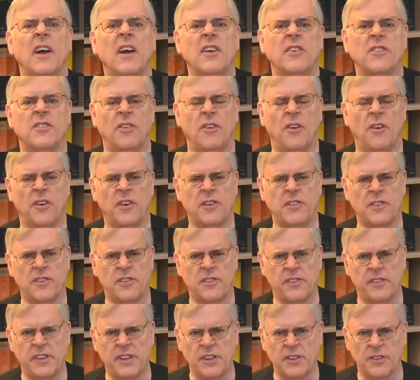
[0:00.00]
as long as
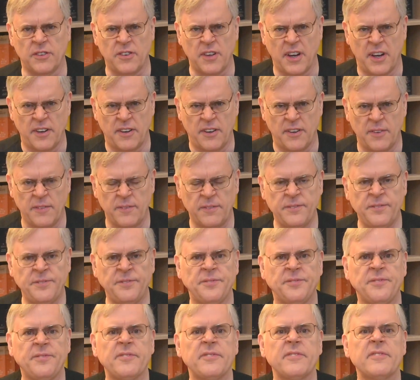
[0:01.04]
it's legal tender.
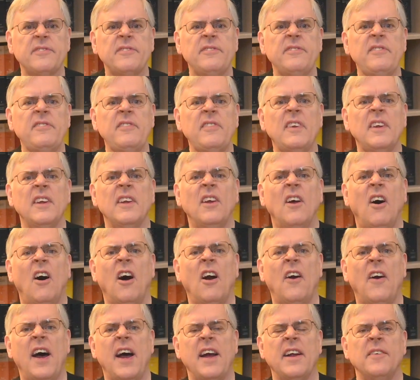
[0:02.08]

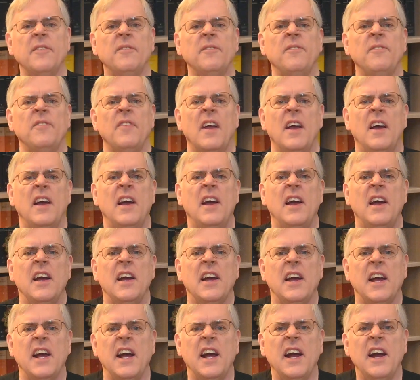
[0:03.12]
All right,
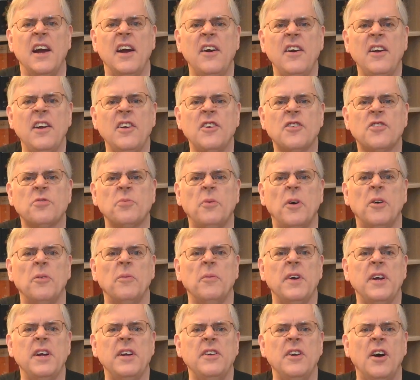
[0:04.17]
here is what
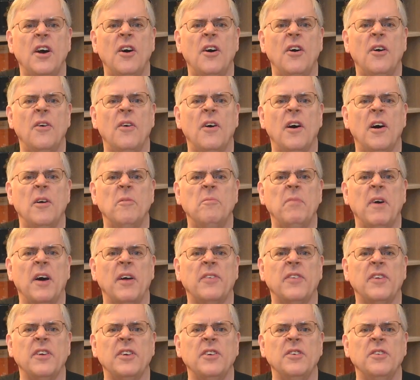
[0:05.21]
we know
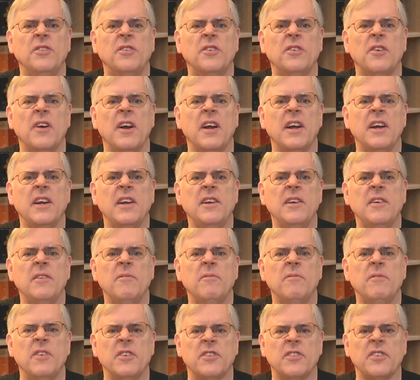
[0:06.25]
about the Ukraine
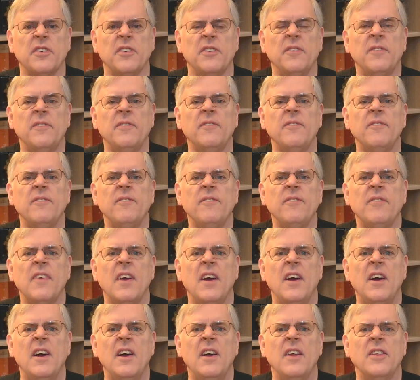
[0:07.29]
missile.
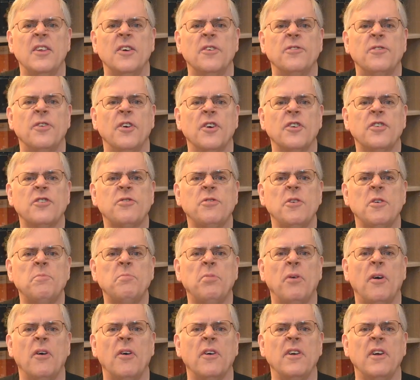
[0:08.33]
The first
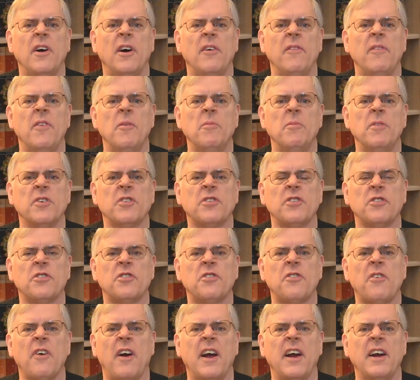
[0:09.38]
report of the missile
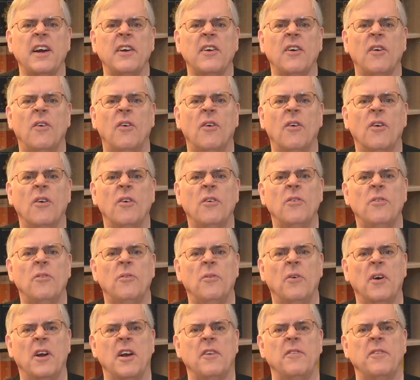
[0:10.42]
strike, or
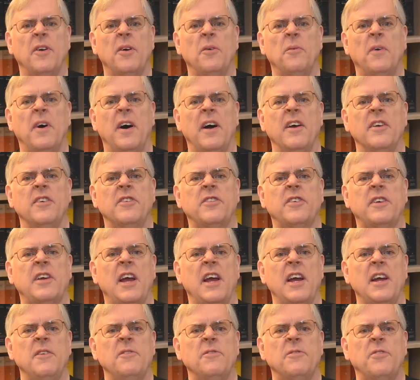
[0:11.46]
whatever it was,
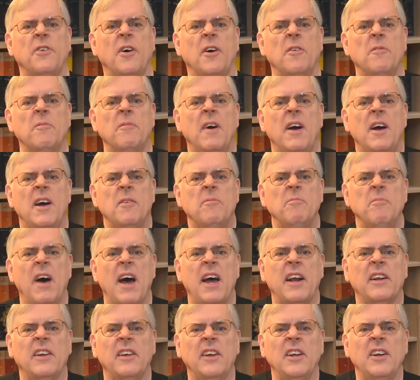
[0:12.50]
came from
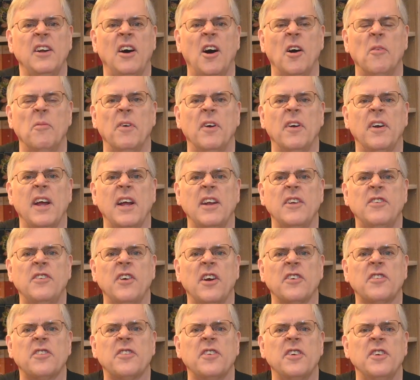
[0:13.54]
Madeline Hubbard at
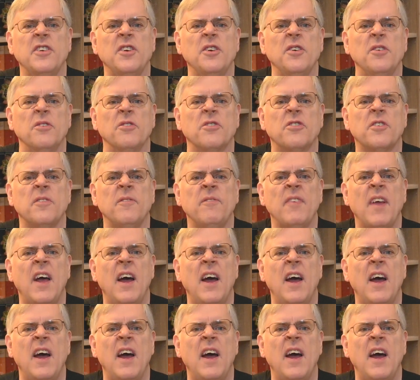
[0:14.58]
Just the News